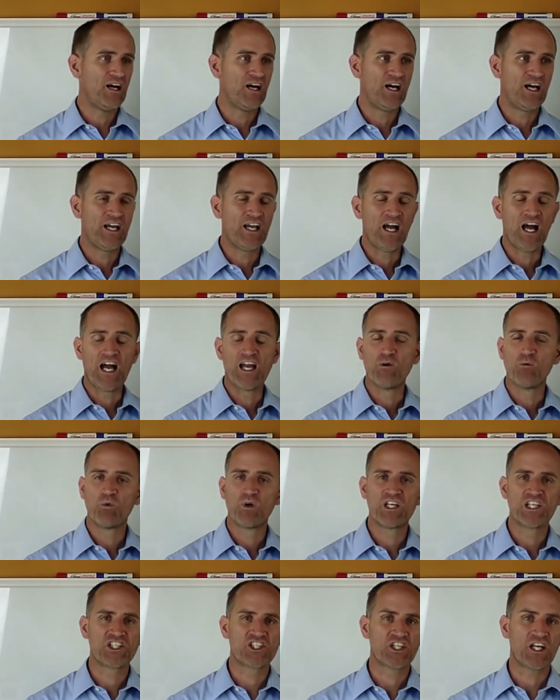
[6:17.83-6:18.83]
I, I
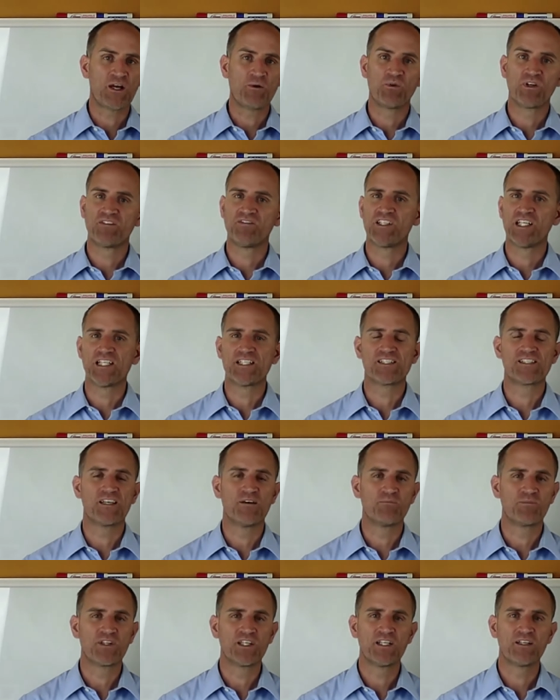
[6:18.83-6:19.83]
wish I would have done
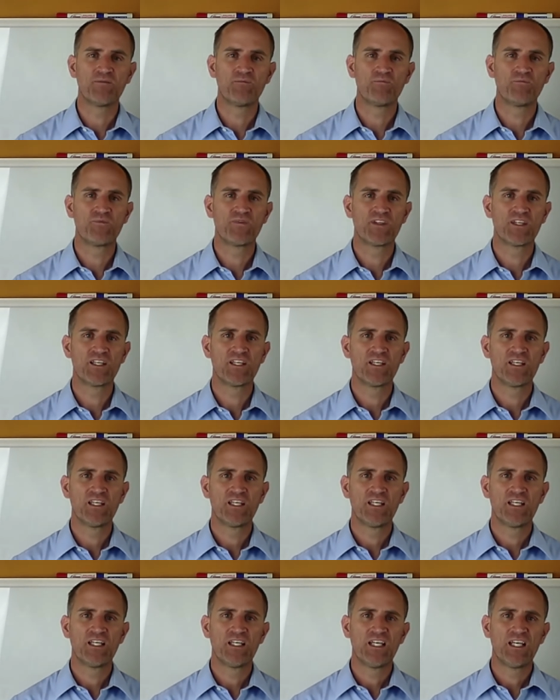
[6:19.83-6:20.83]
something.
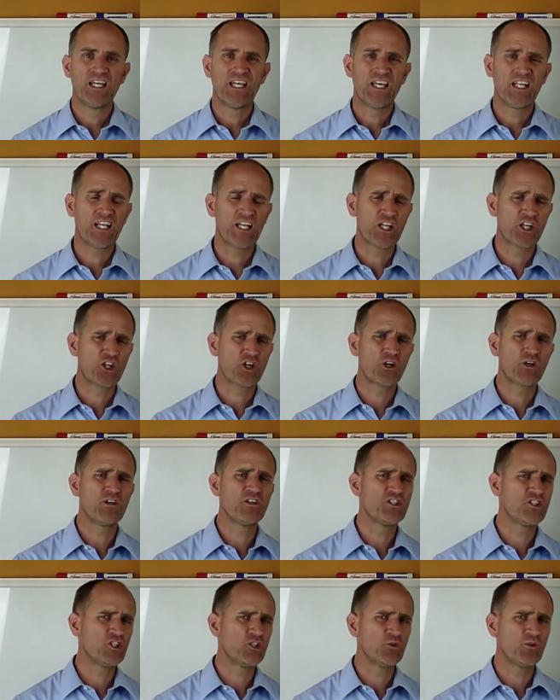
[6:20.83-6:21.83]
And I
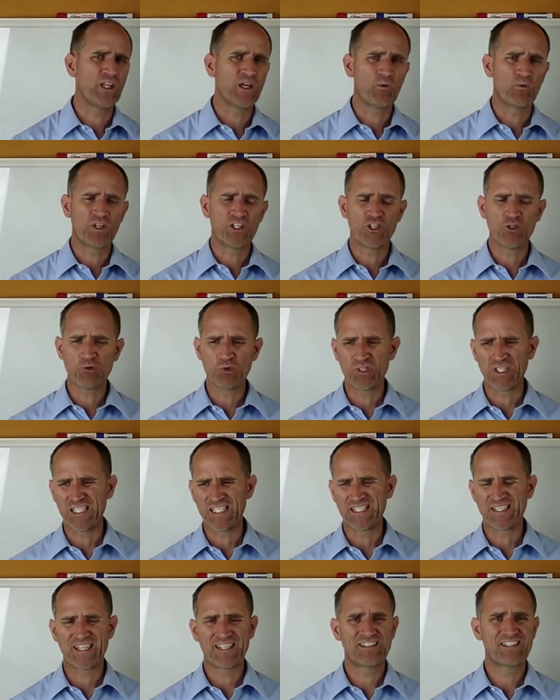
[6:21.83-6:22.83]
encourage you that when you see
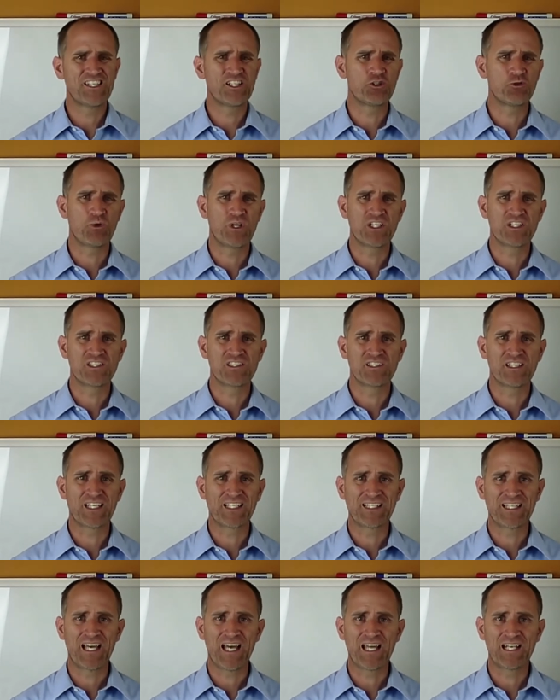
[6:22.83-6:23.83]
the situations
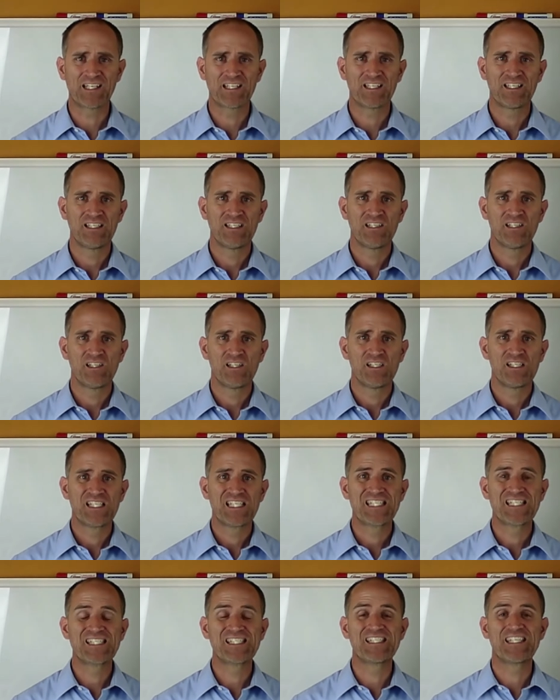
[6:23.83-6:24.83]
like that,
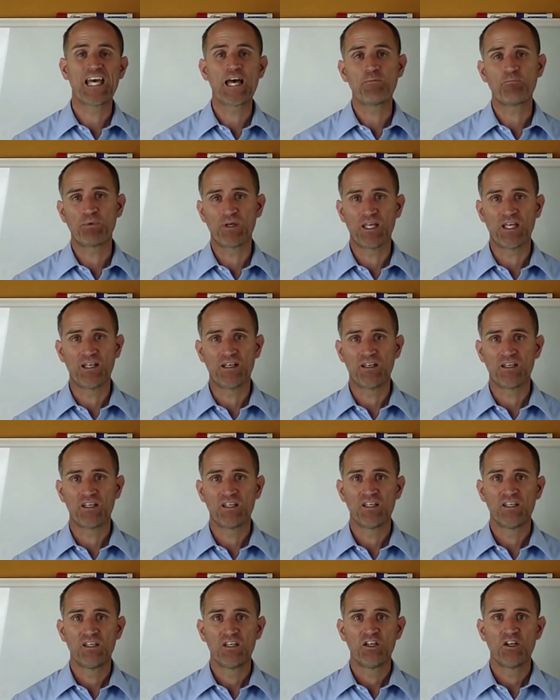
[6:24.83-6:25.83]
step in,
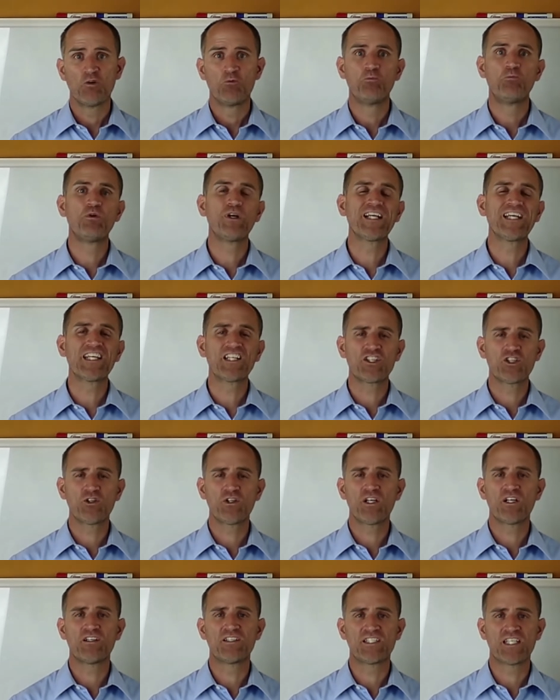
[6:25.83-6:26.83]
bring it to
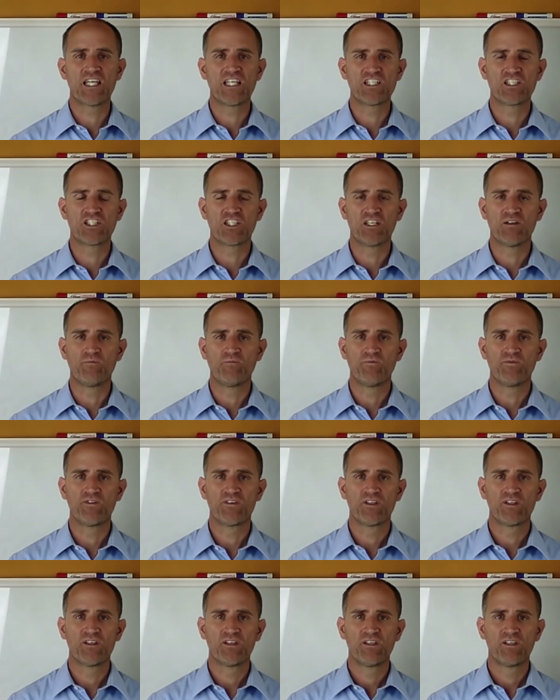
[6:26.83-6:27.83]
their attention.
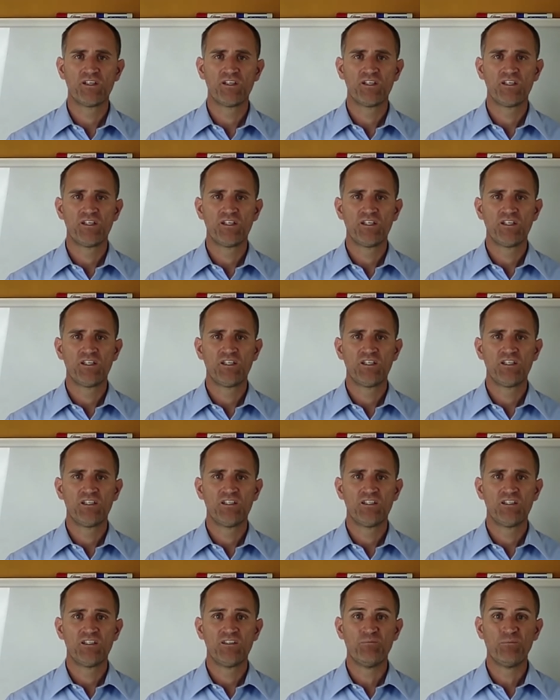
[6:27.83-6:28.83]

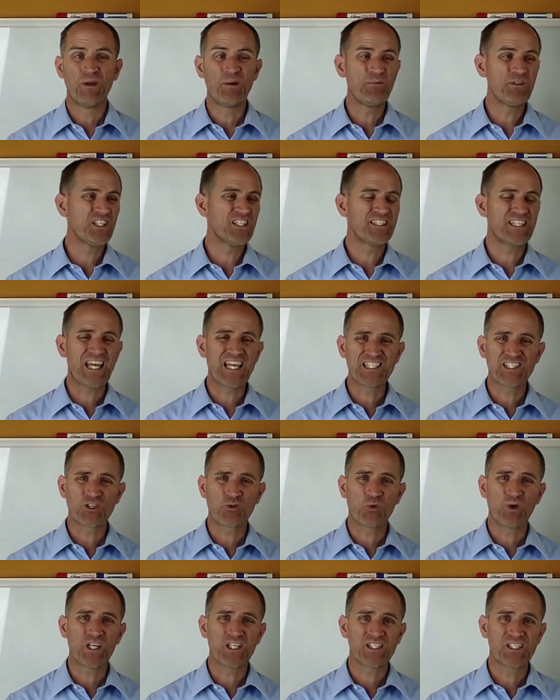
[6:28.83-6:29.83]
Maybe just ask the
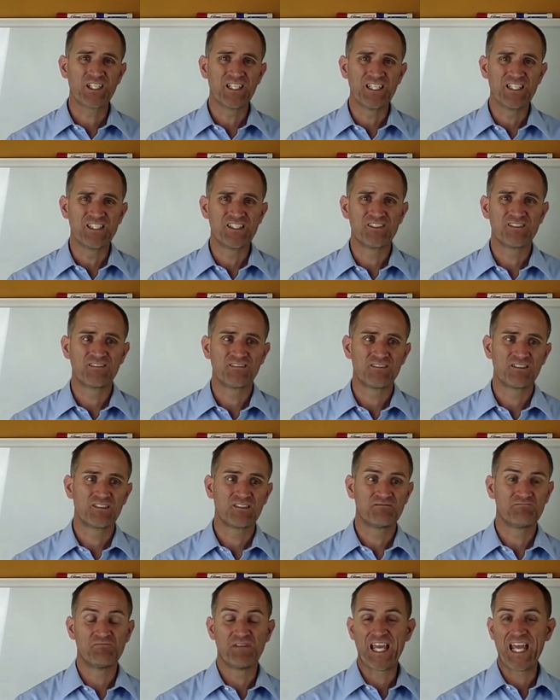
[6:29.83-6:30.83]
question is,
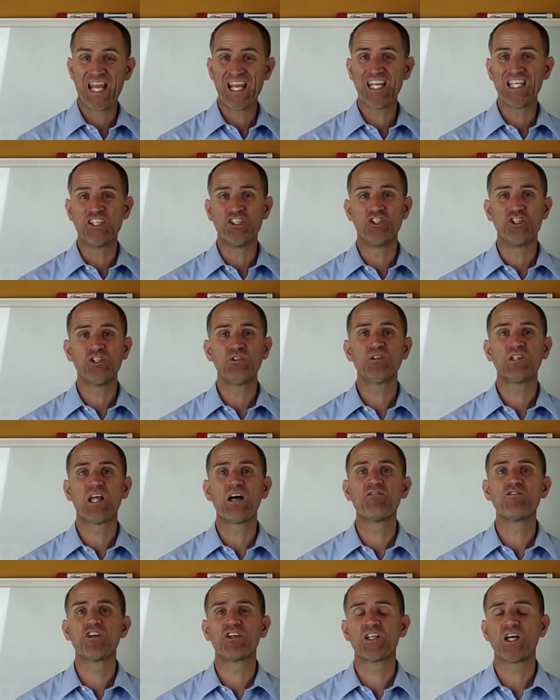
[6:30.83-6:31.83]
hey, do you
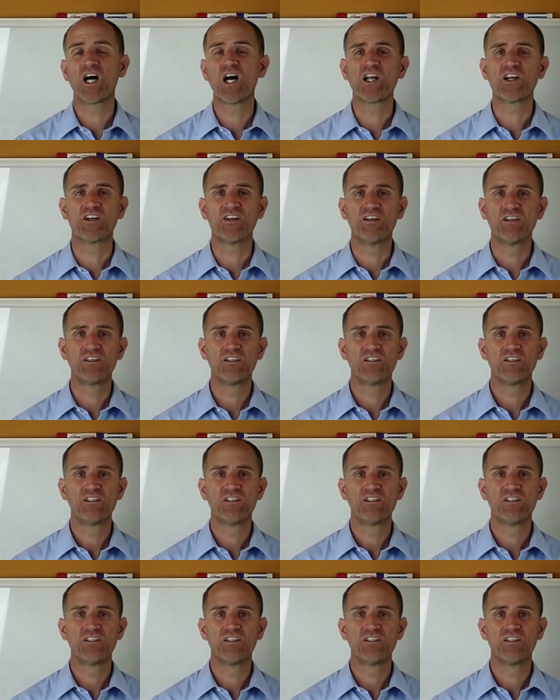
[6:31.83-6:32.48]
love your daughter?